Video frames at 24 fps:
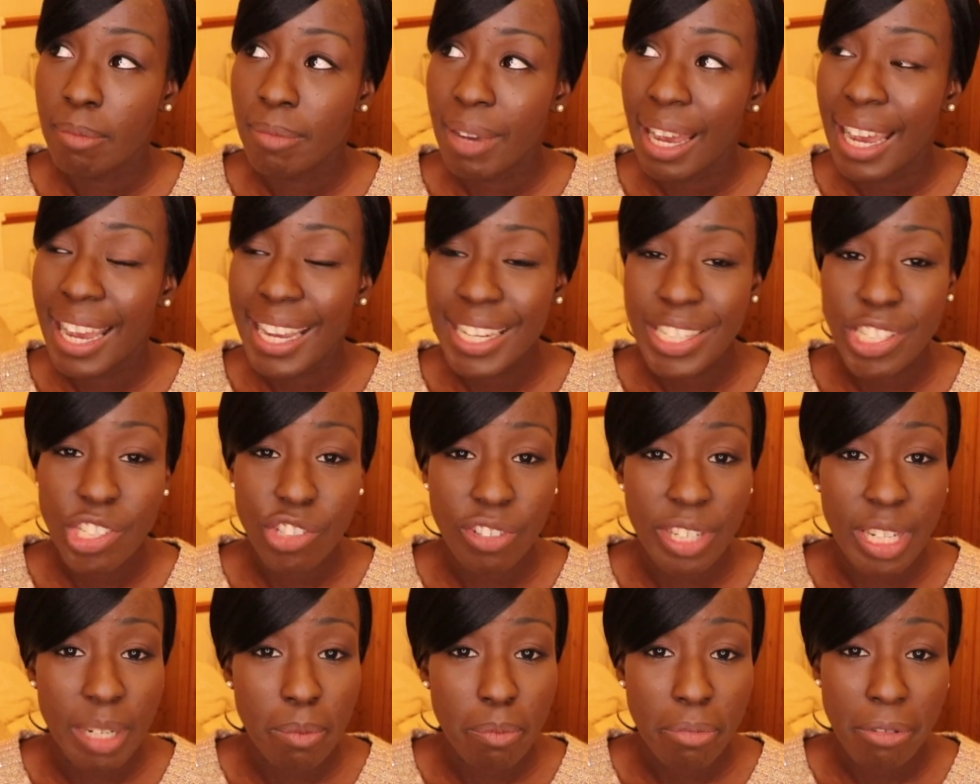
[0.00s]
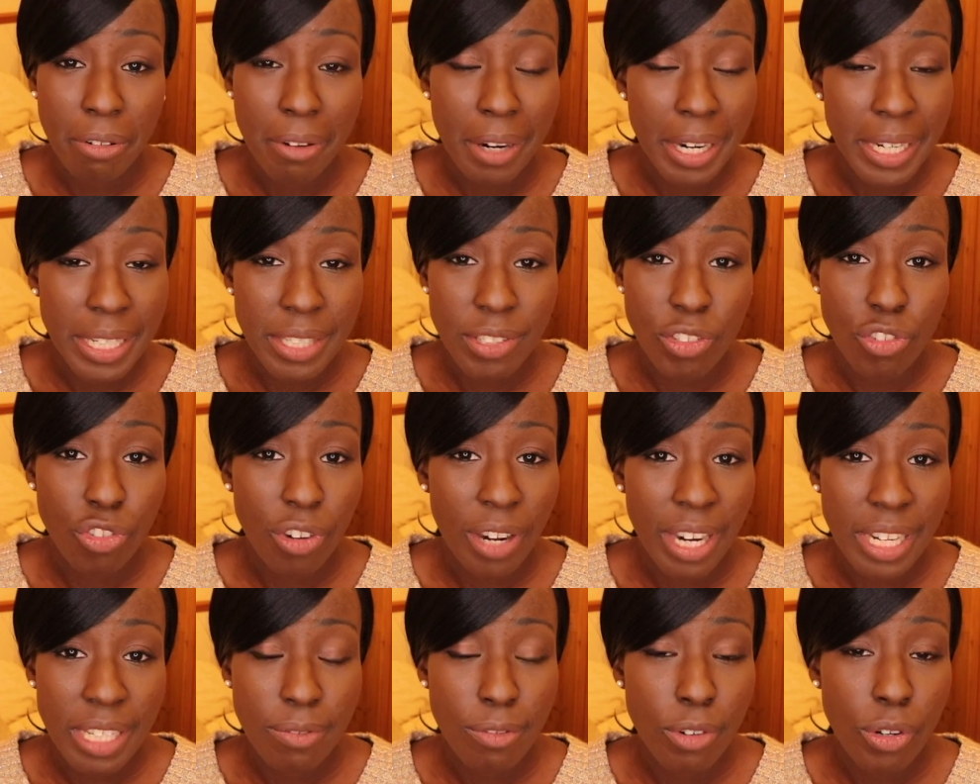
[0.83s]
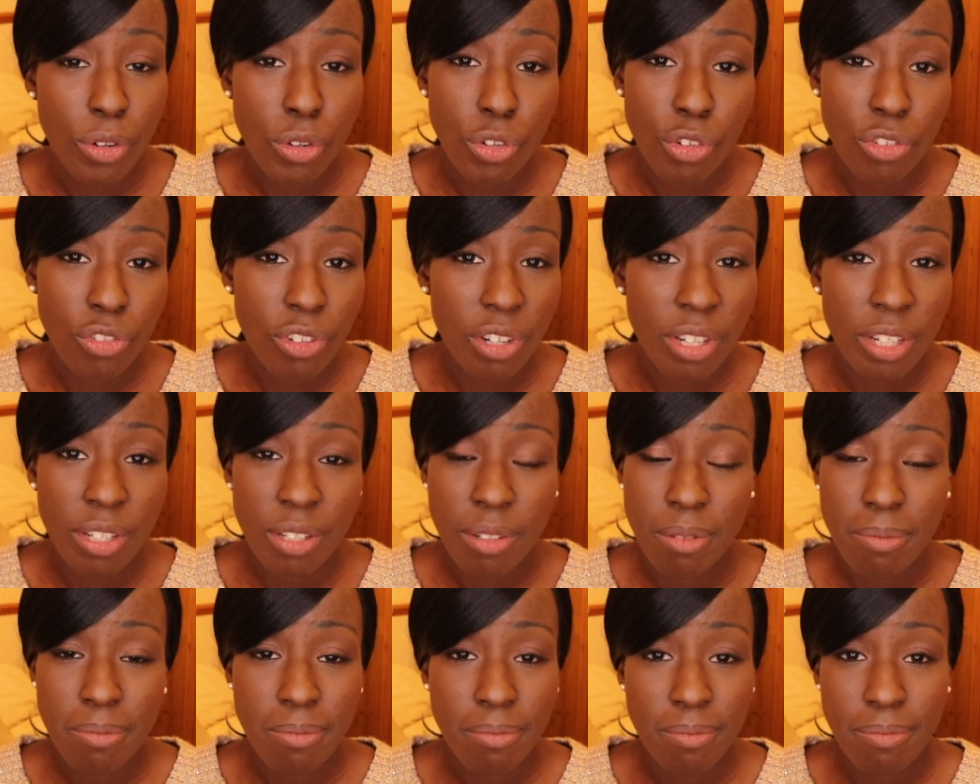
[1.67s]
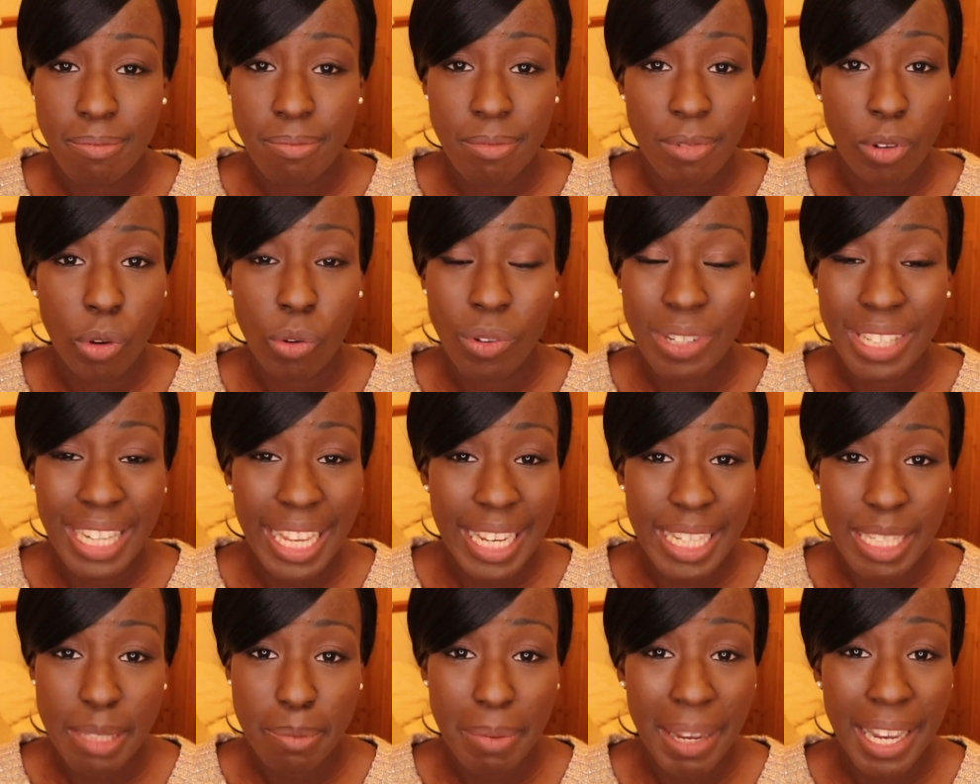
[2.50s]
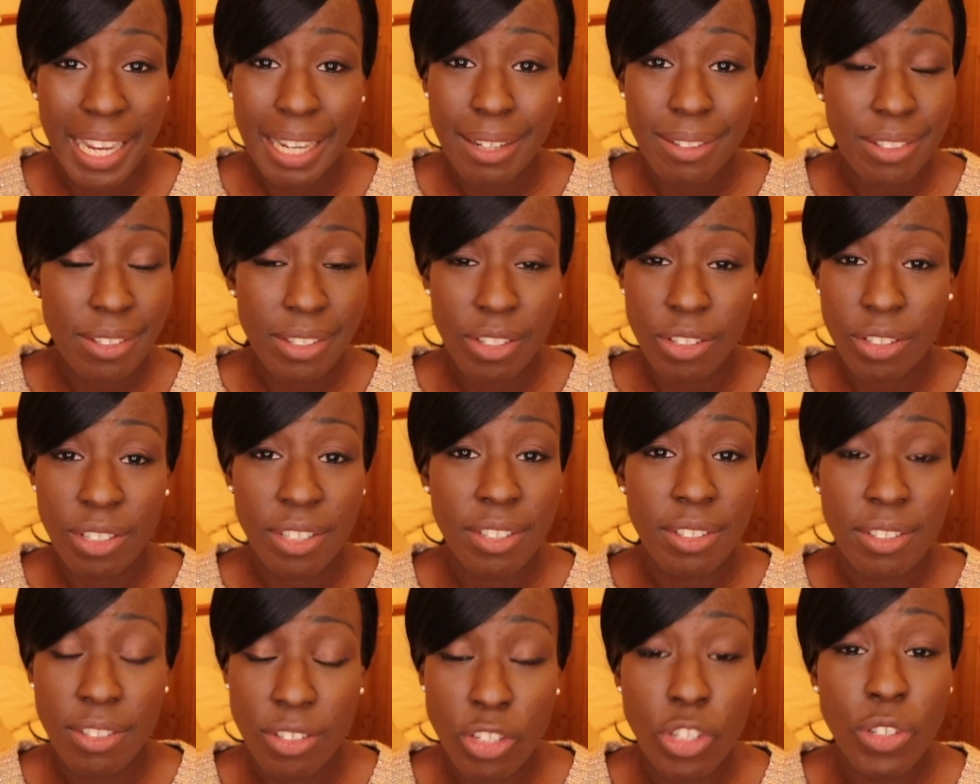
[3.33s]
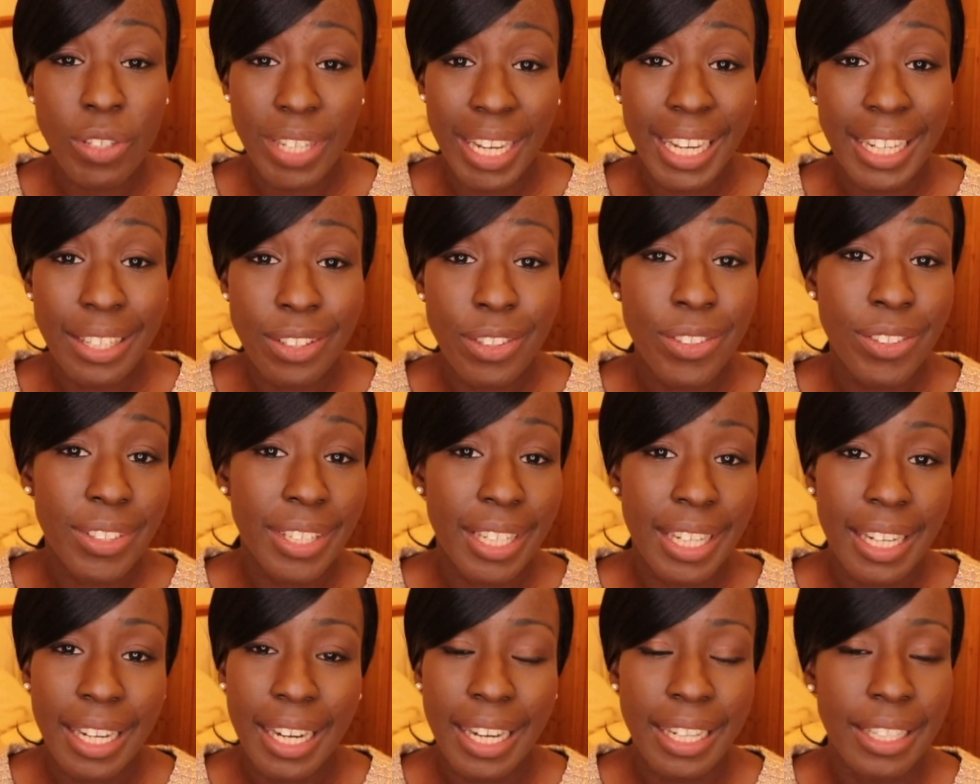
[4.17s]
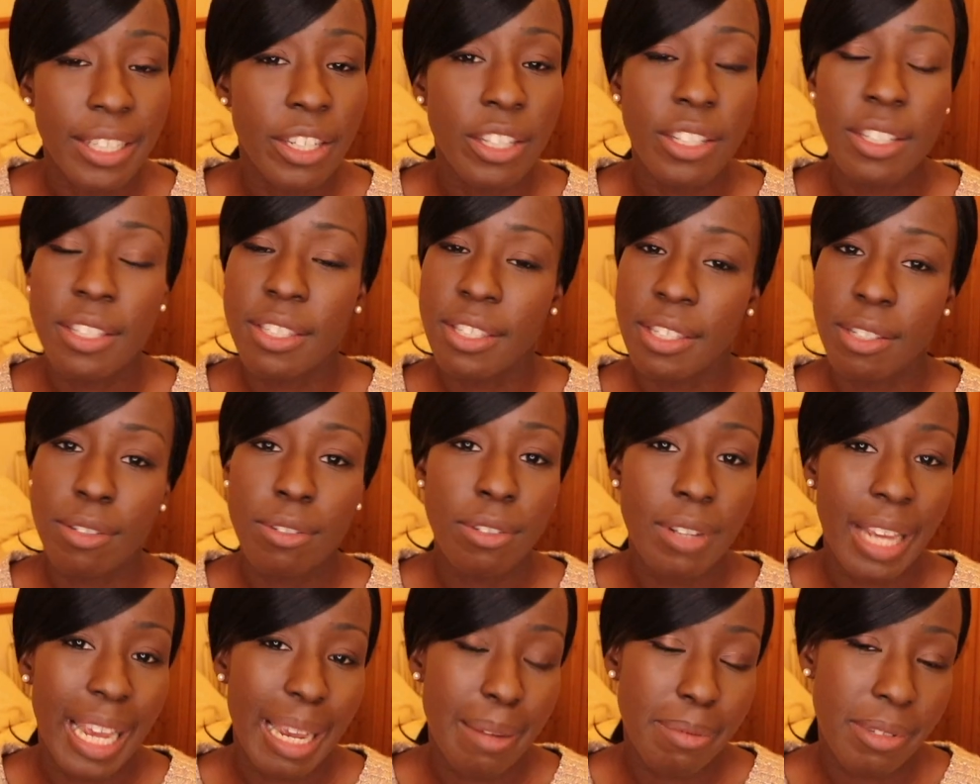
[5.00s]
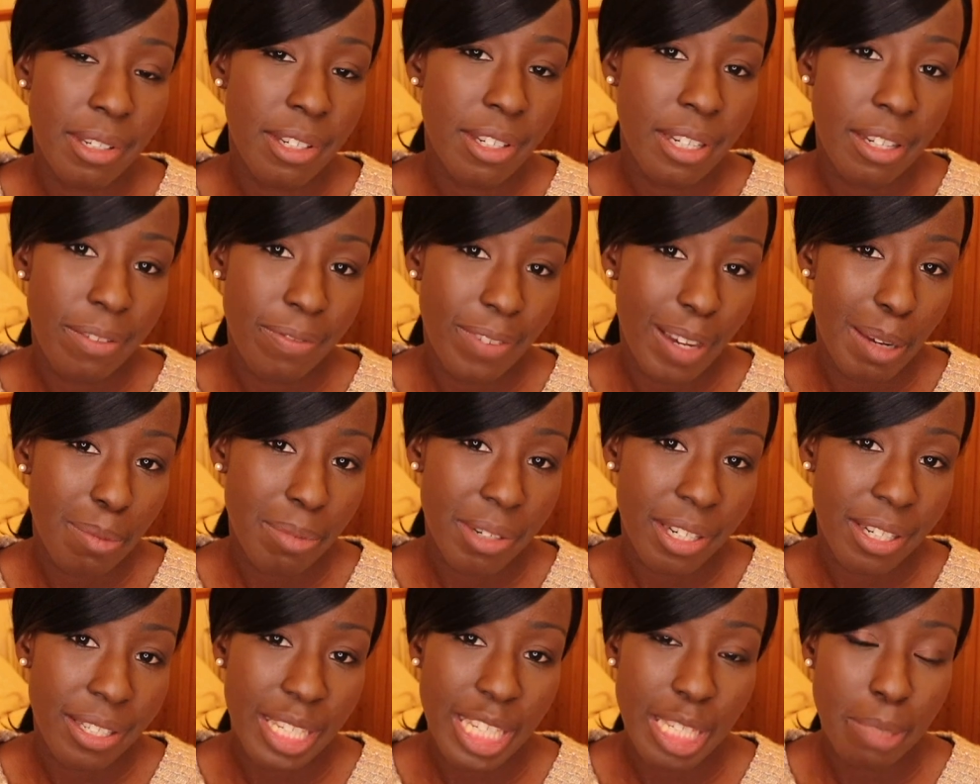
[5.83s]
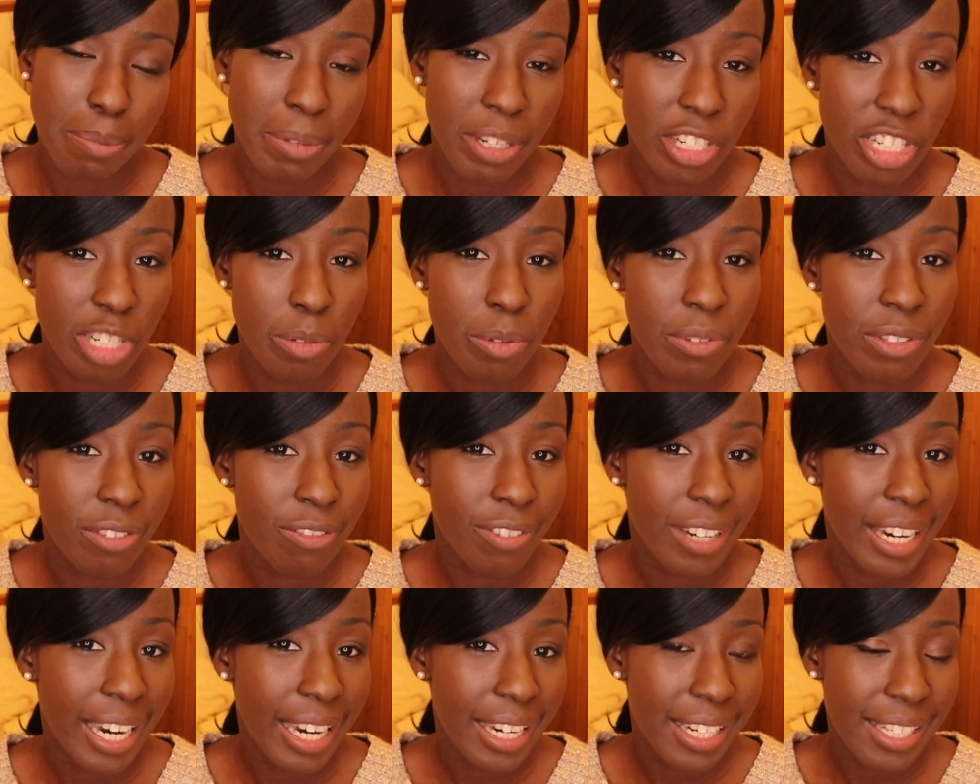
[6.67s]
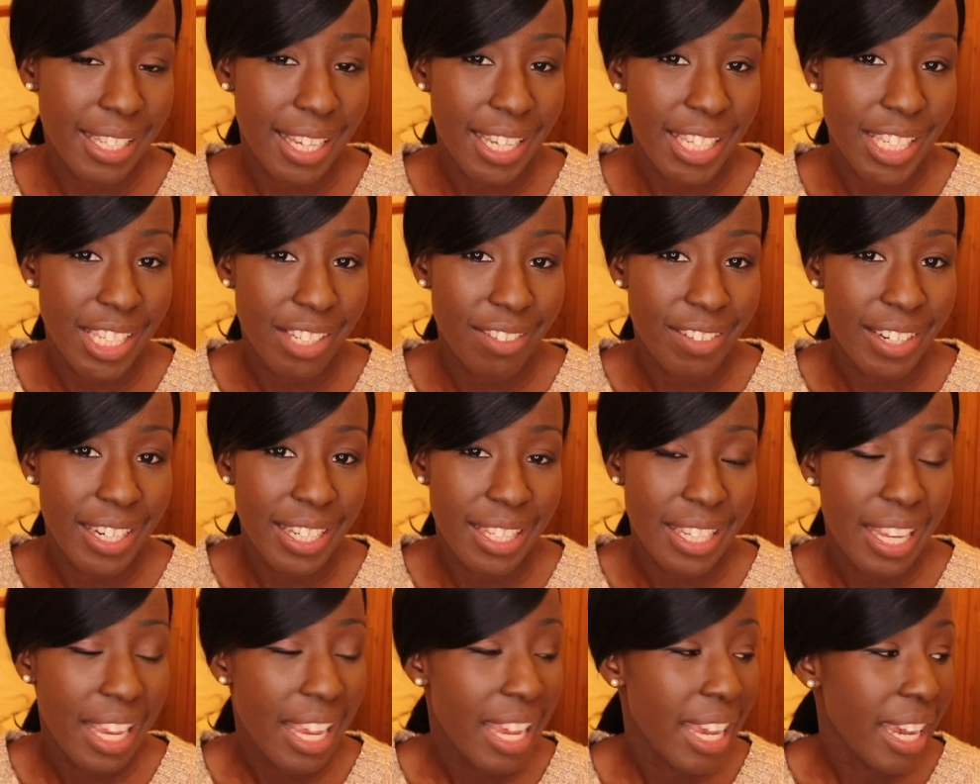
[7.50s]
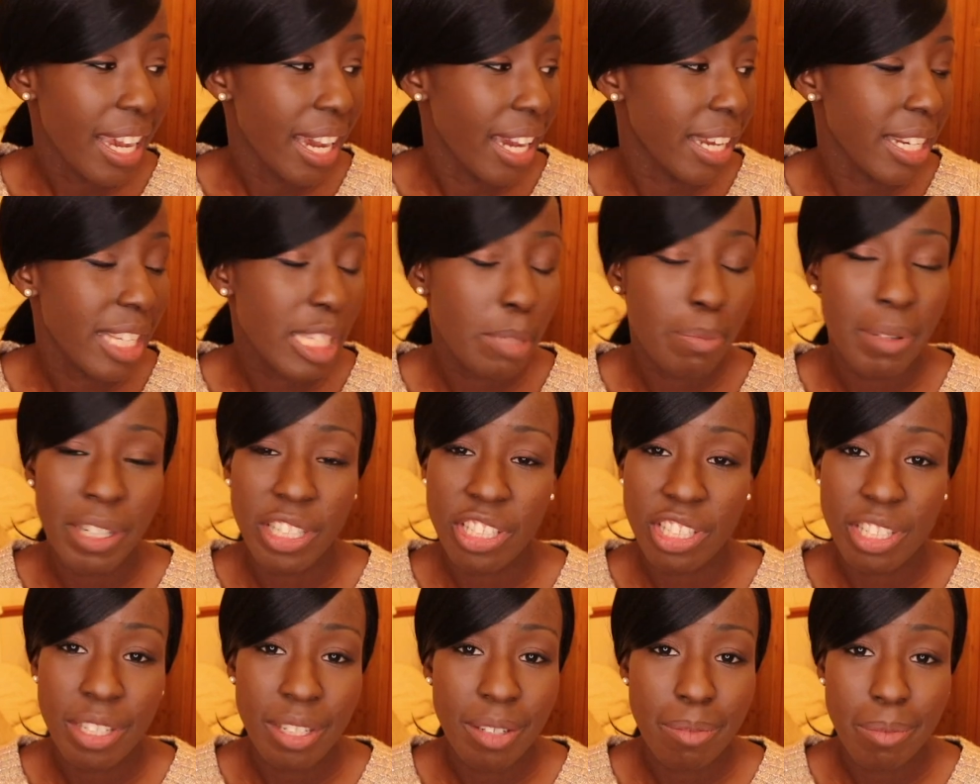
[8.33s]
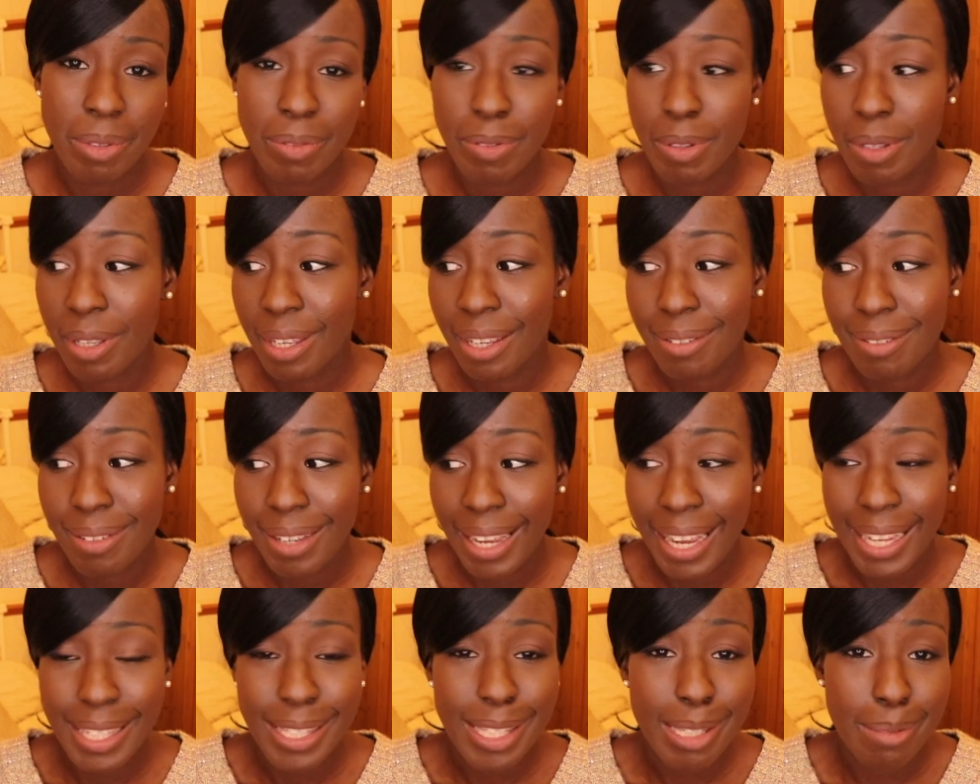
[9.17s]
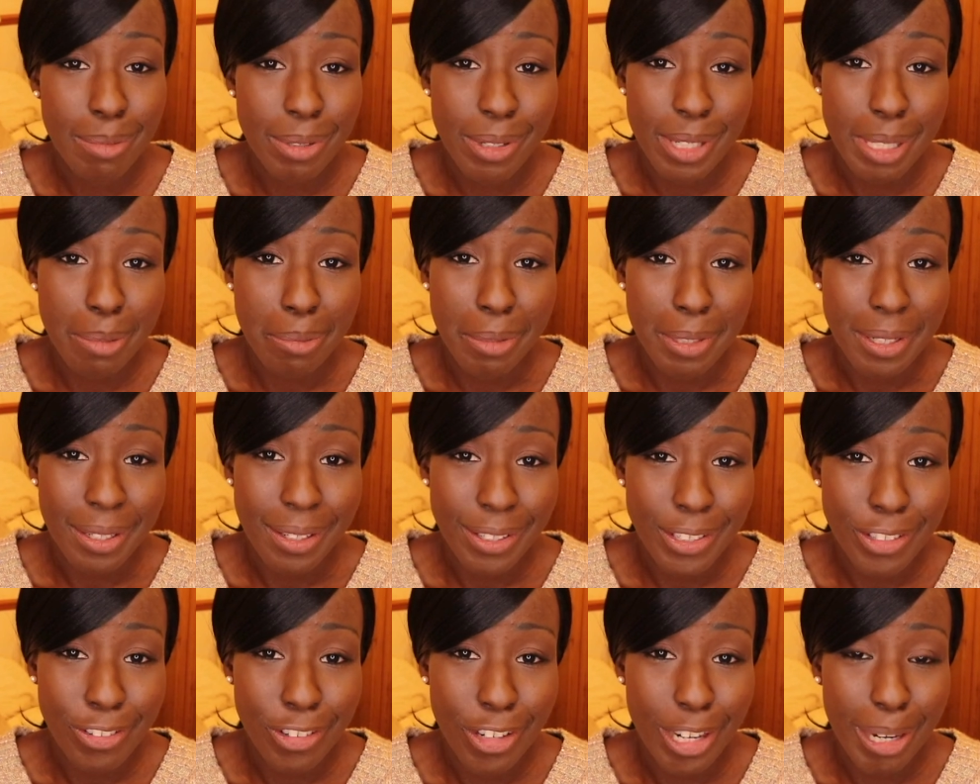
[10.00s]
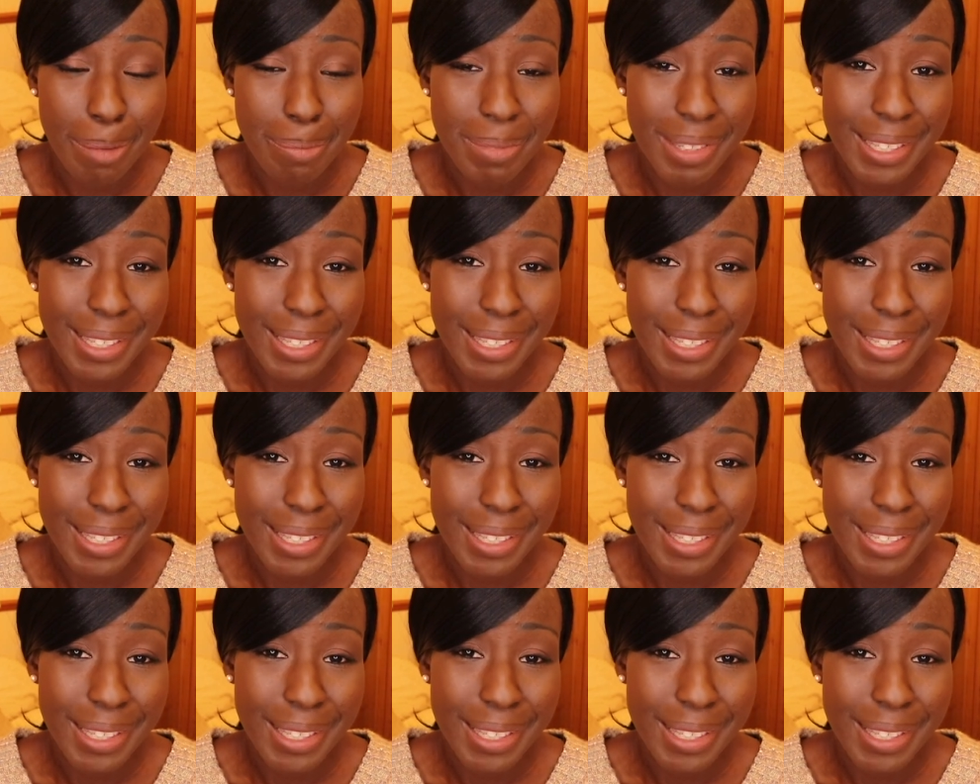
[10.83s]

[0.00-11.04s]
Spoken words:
high street priced dress for £100 or less pounds, you can do that, and you can still look absolutely fabulous, especially with the right accessories and especially with a handsome husband on your arm.